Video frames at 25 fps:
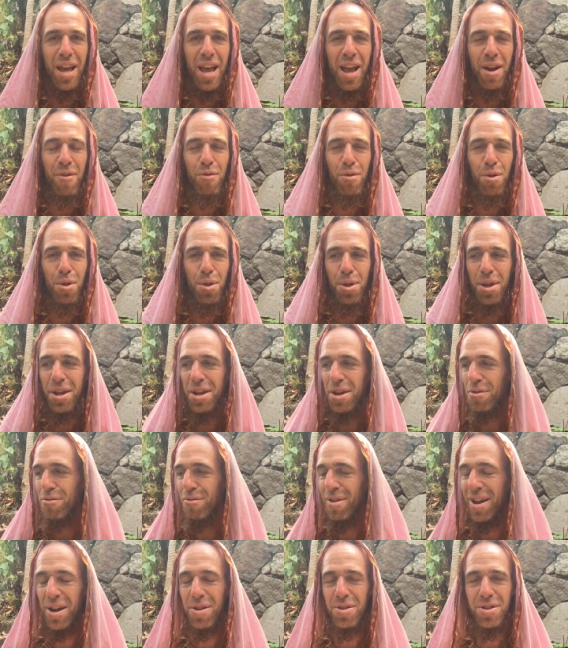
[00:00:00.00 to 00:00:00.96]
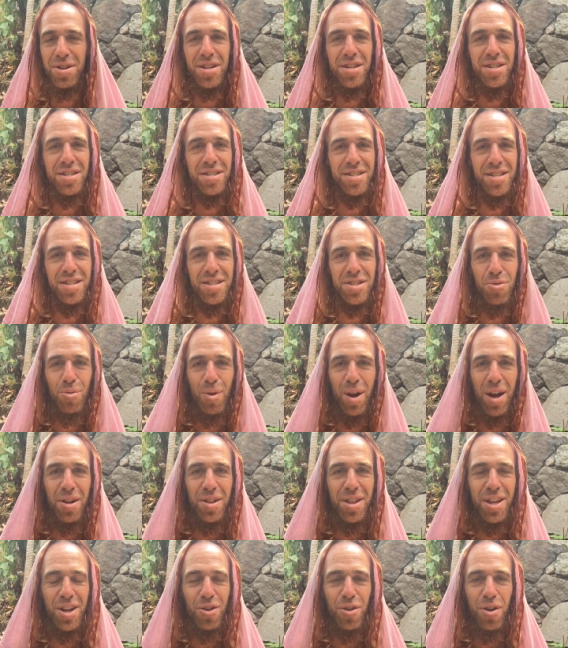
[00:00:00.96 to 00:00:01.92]
everything around us as
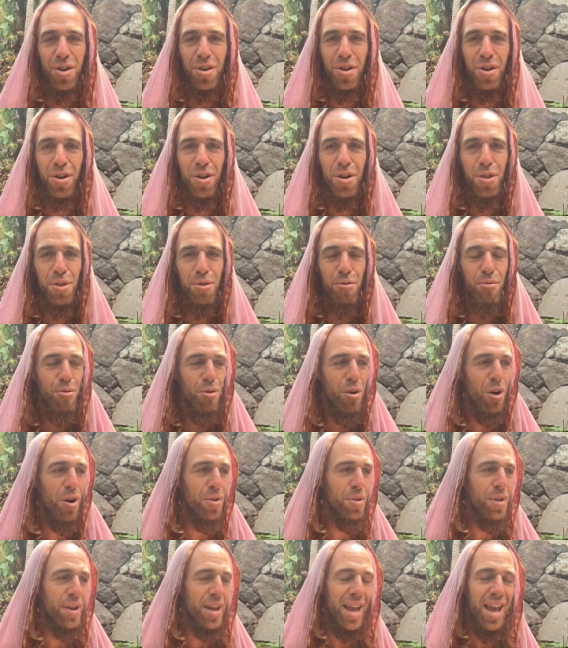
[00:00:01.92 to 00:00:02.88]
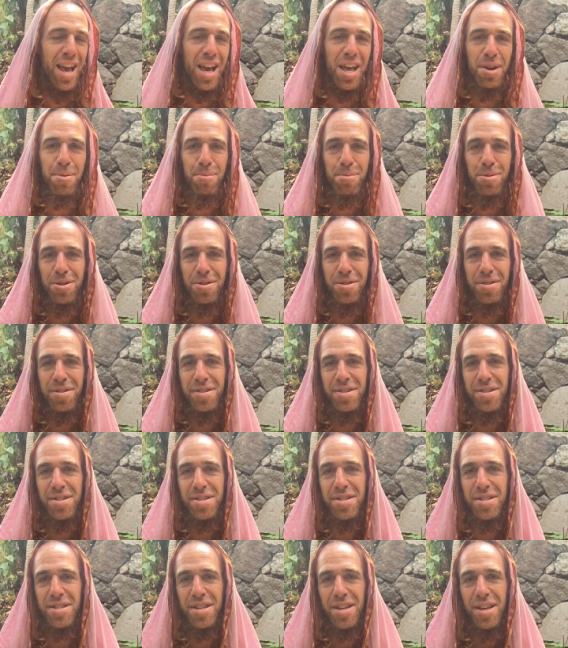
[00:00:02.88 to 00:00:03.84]
well here on earth, through all the
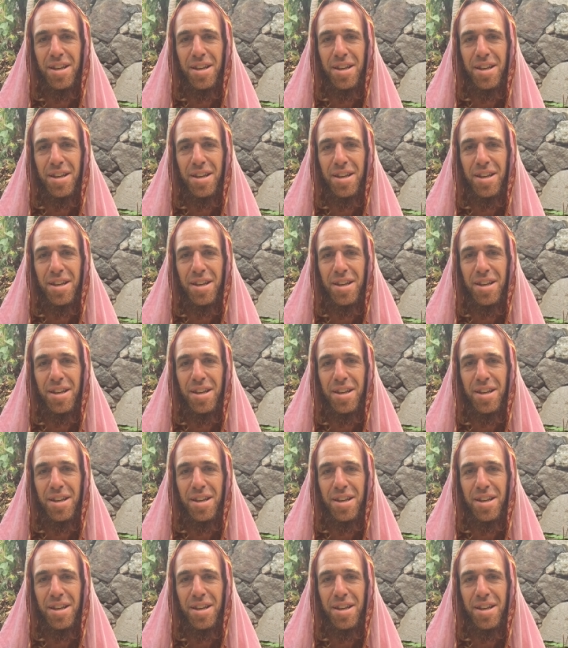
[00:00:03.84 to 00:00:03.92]
animals,